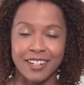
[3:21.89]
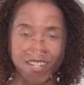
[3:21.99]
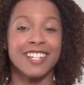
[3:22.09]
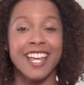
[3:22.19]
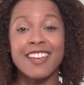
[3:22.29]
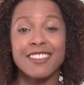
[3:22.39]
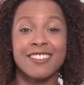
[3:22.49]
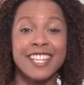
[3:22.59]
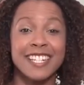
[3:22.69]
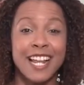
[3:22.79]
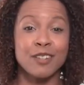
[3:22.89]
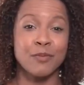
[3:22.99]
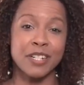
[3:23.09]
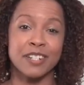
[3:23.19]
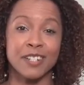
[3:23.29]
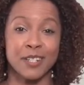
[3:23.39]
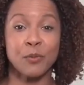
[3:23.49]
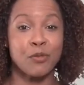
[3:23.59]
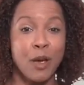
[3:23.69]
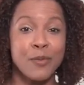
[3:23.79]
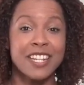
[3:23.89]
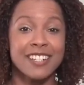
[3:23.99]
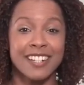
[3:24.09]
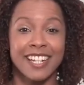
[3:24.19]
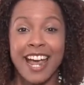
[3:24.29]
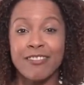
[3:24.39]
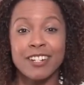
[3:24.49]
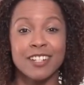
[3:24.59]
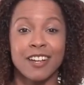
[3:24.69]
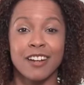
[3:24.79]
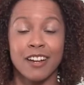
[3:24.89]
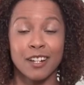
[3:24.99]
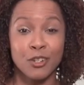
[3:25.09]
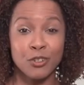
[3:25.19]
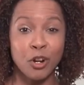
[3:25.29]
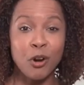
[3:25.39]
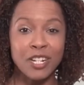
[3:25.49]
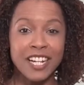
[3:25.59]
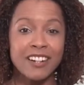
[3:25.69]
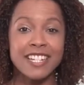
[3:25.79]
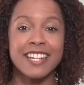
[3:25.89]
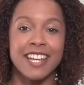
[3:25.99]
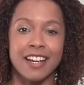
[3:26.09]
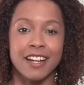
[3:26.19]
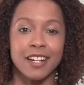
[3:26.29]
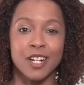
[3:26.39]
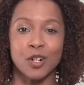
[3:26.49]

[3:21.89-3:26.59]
Together, these elements, premise, character, and controlling idea,